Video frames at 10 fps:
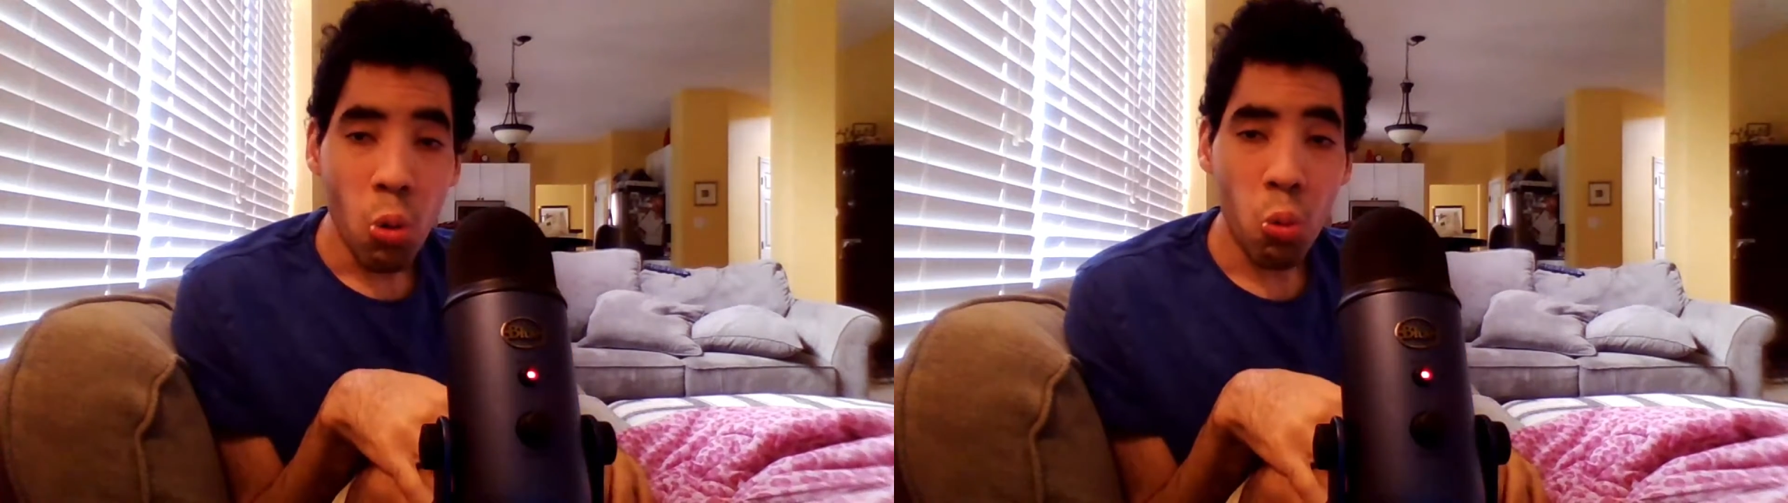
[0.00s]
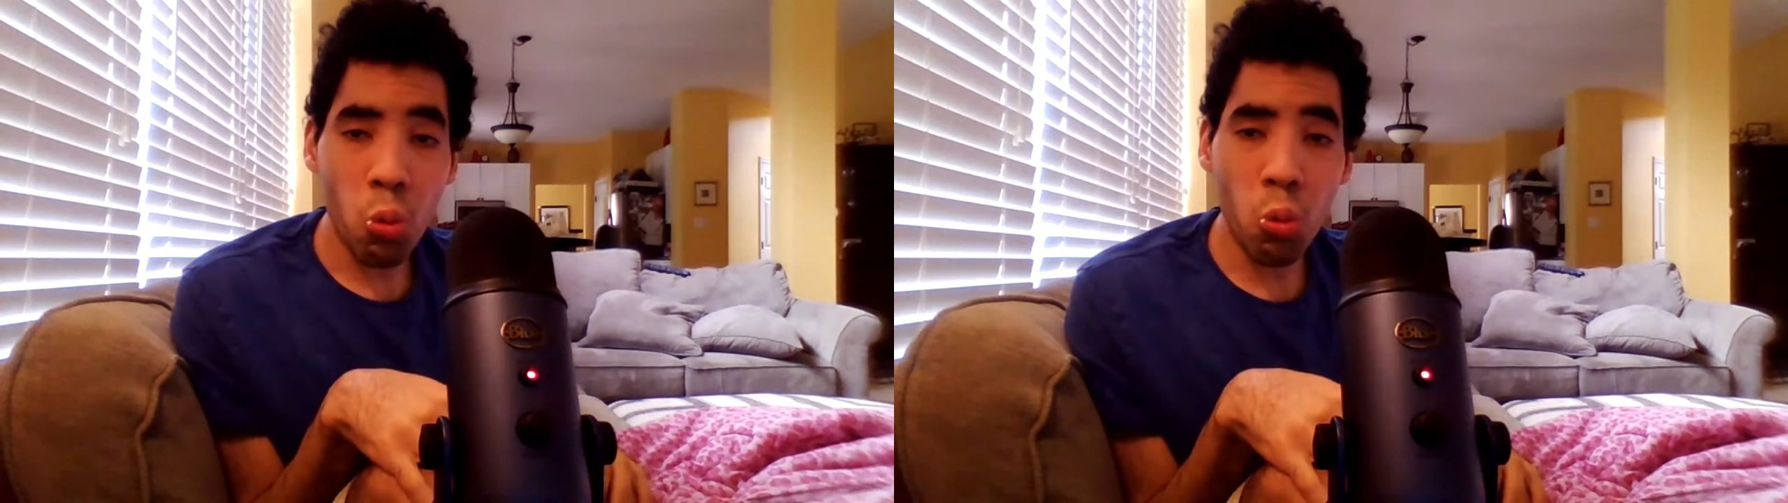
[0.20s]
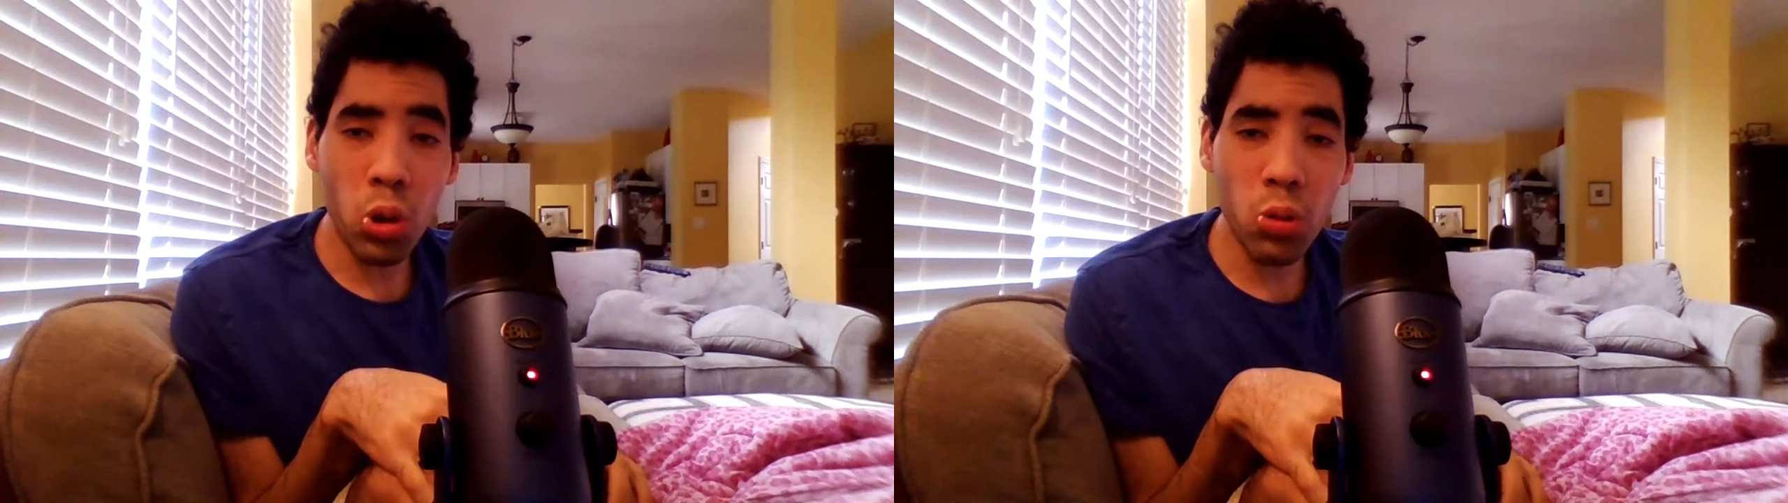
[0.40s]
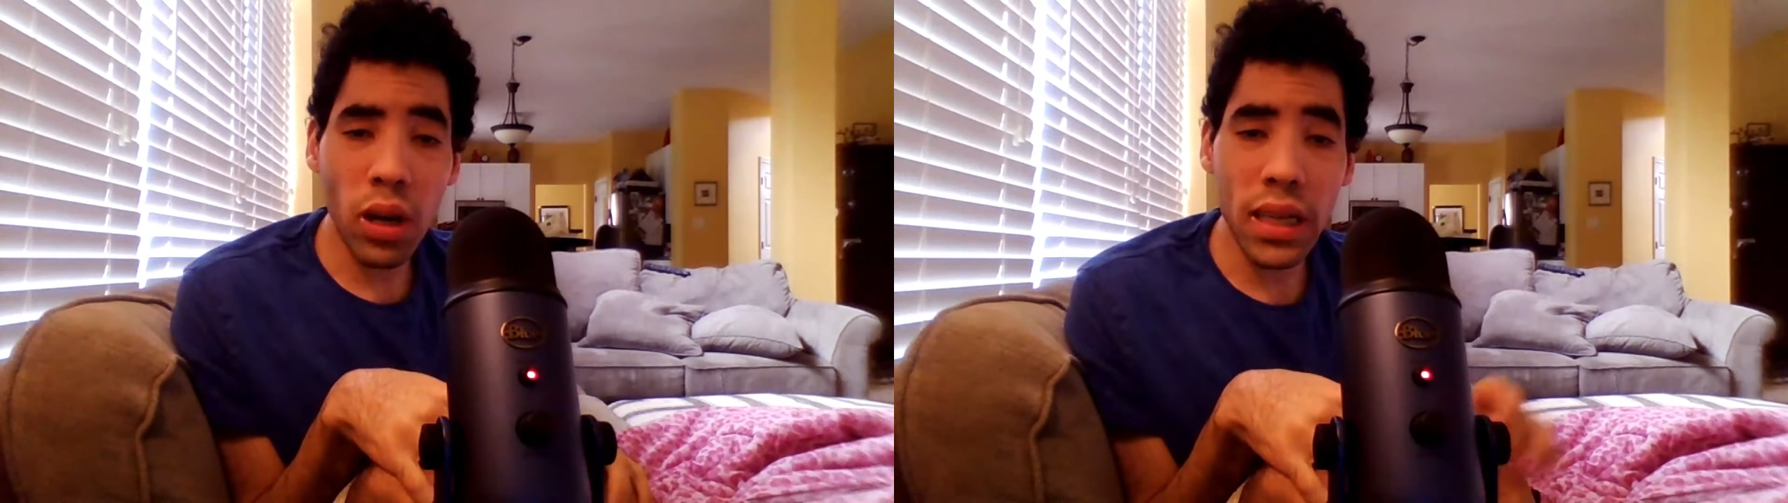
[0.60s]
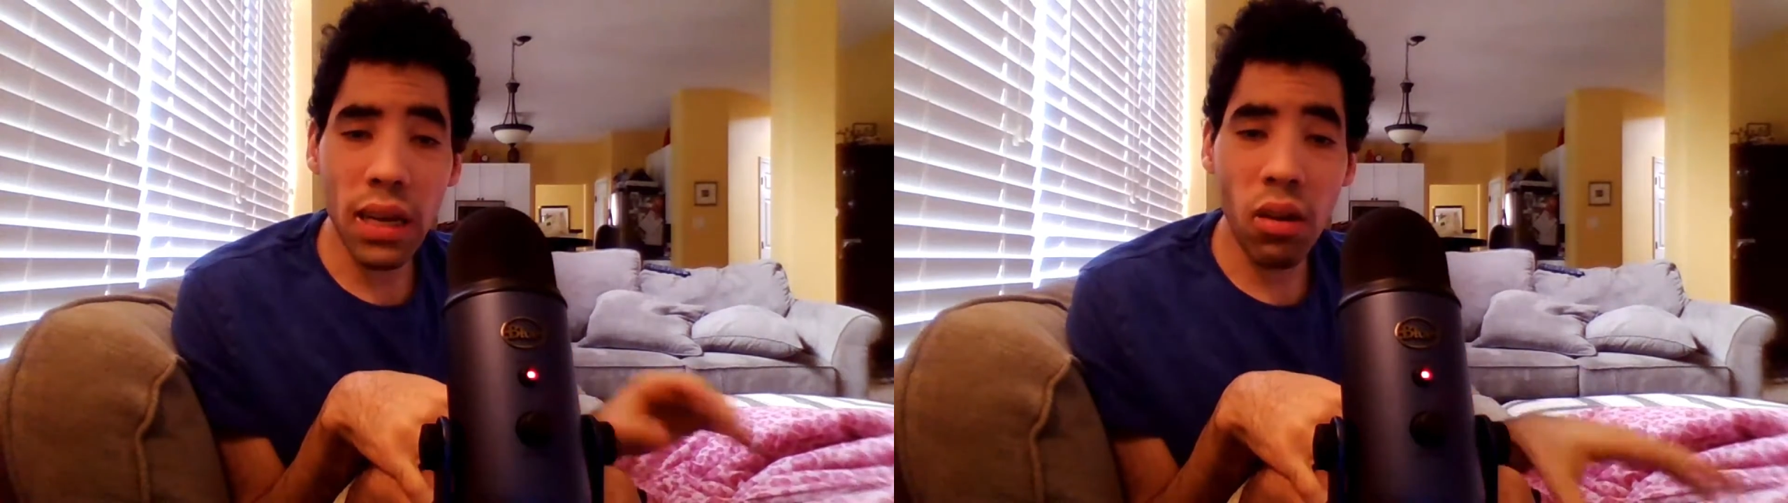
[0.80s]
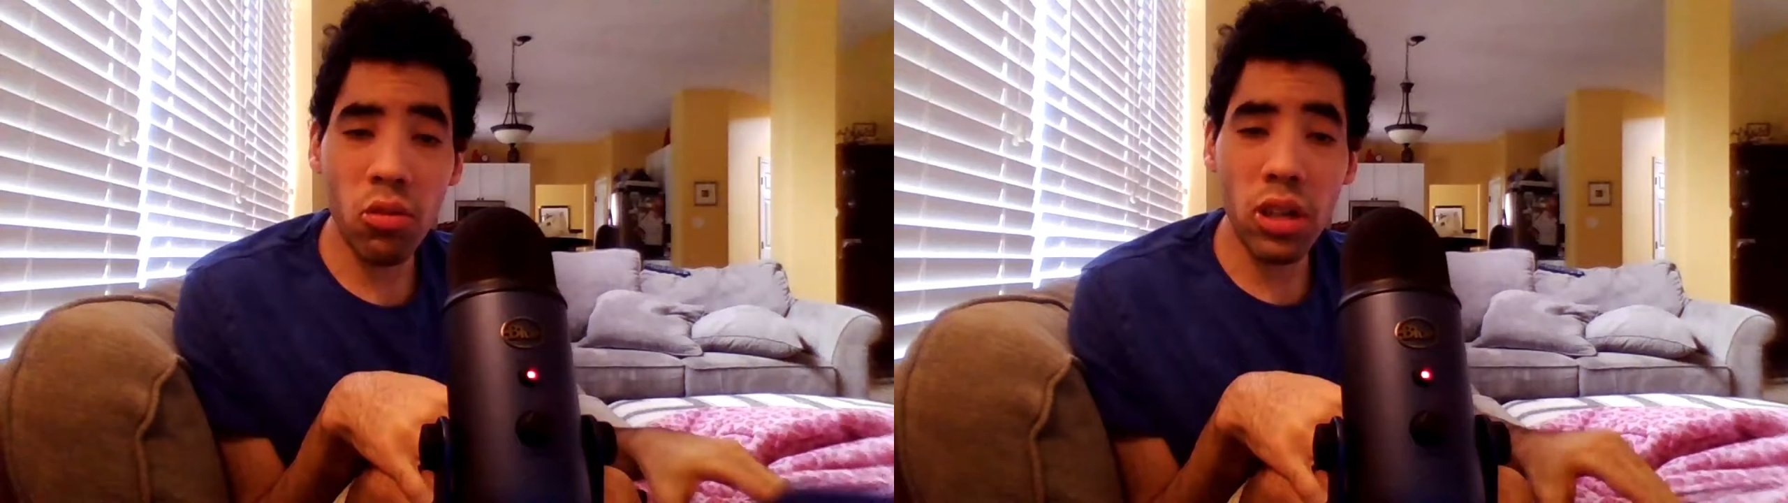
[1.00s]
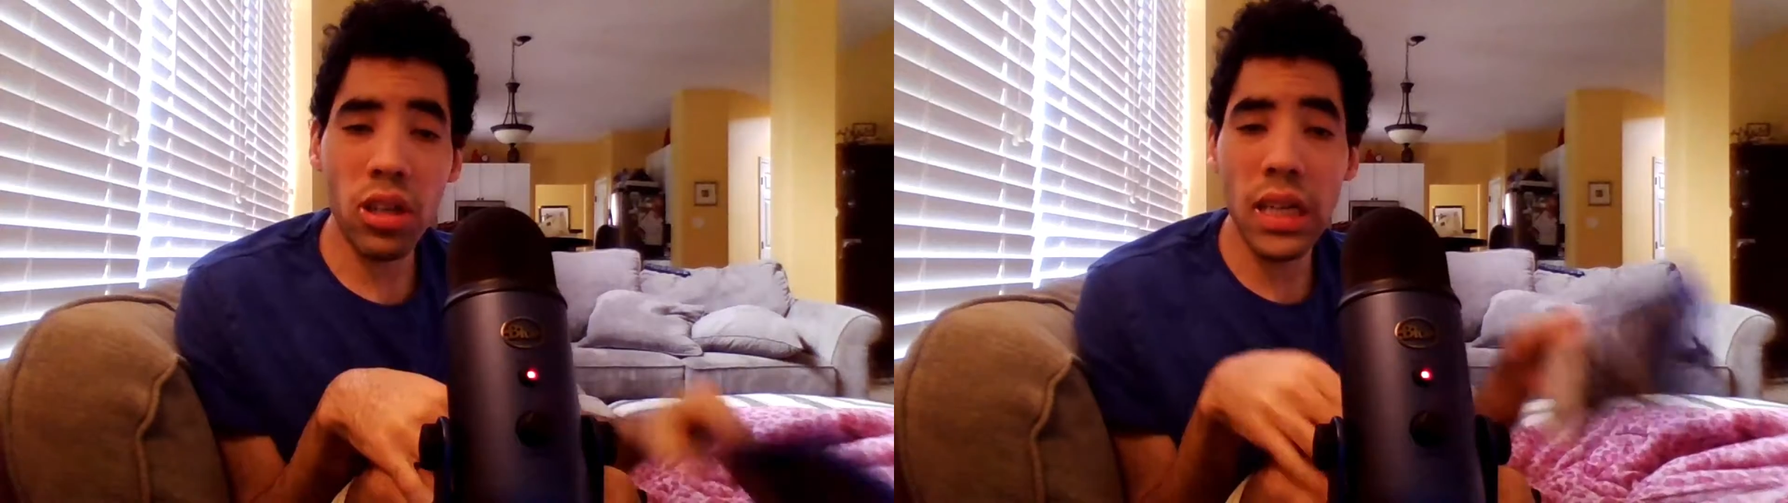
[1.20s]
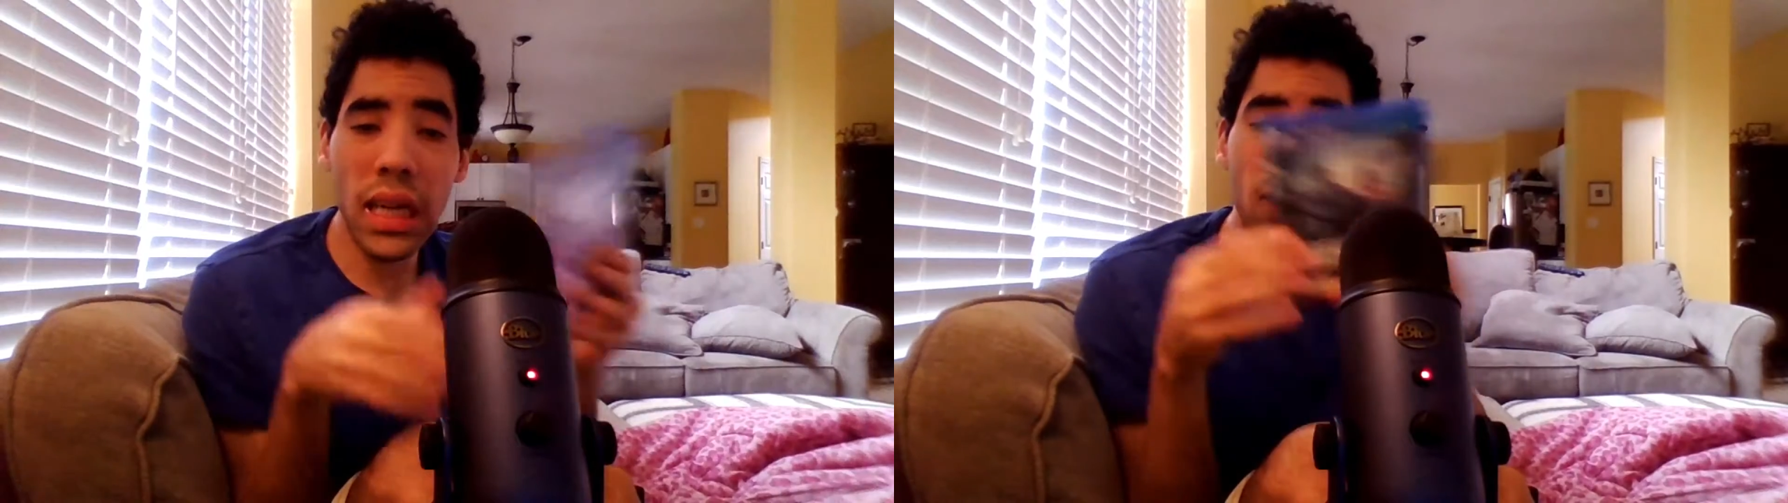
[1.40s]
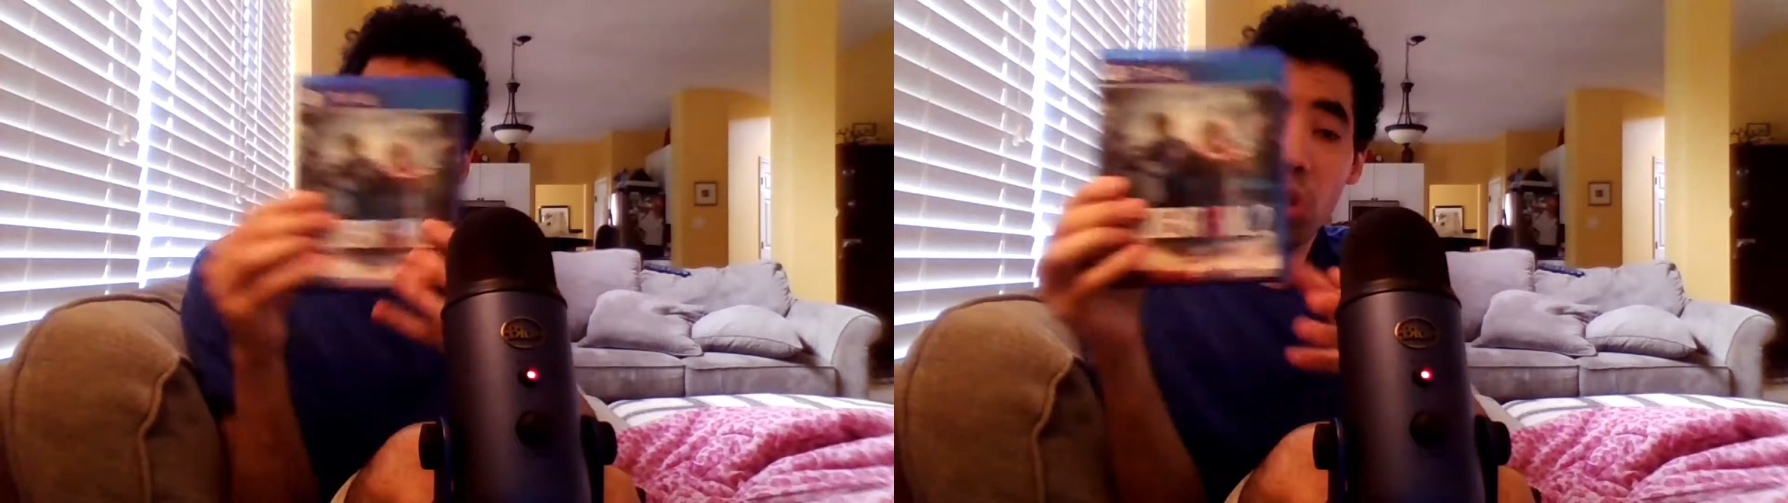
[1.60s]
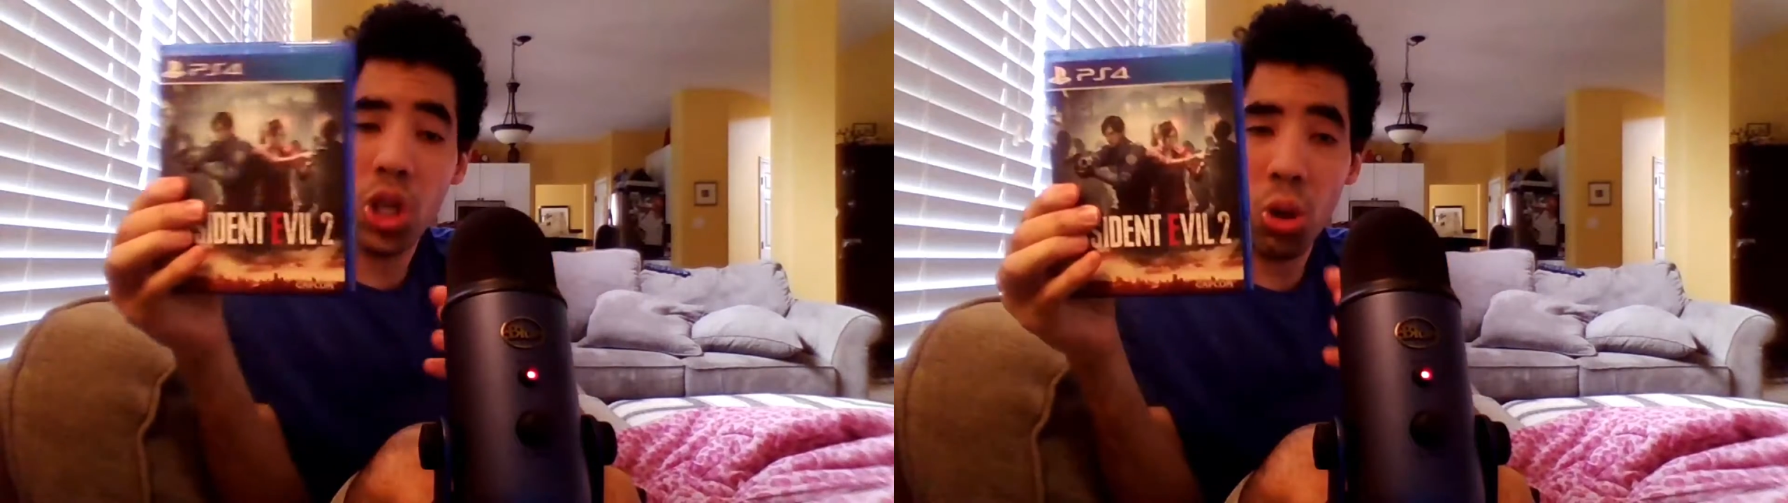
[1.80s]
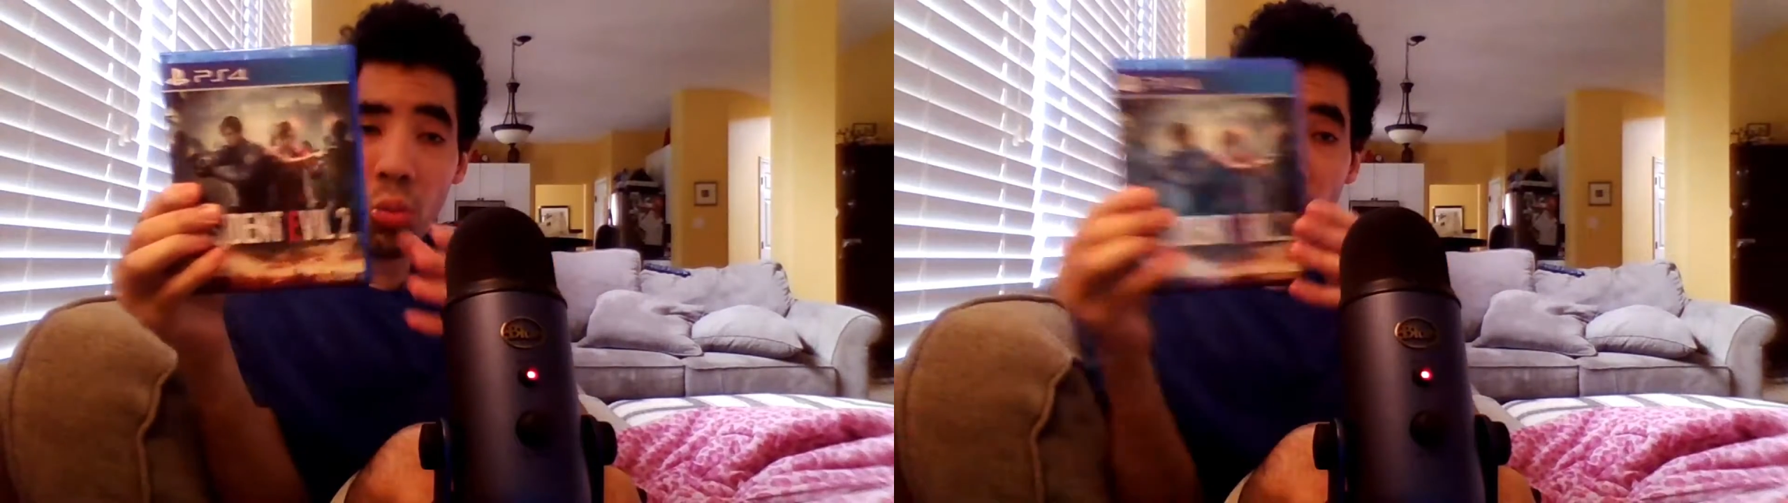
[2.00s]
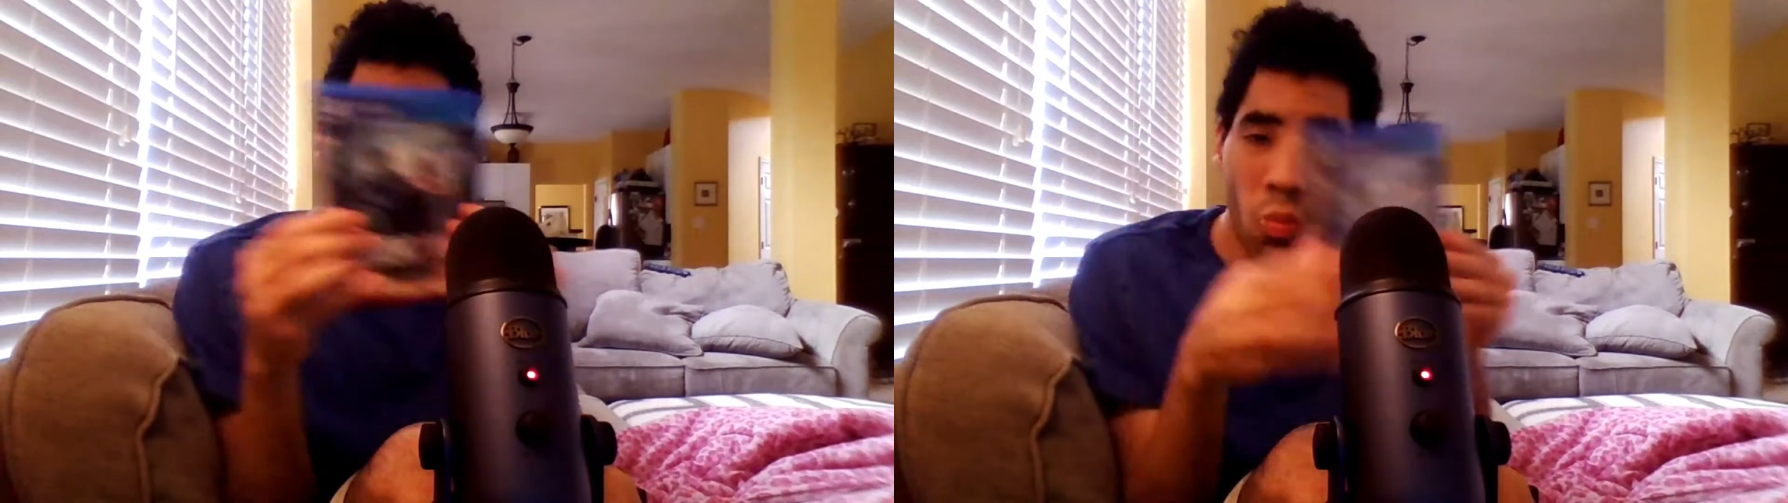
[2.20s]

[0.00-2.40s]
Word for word: what do I get on Resident Evil 2?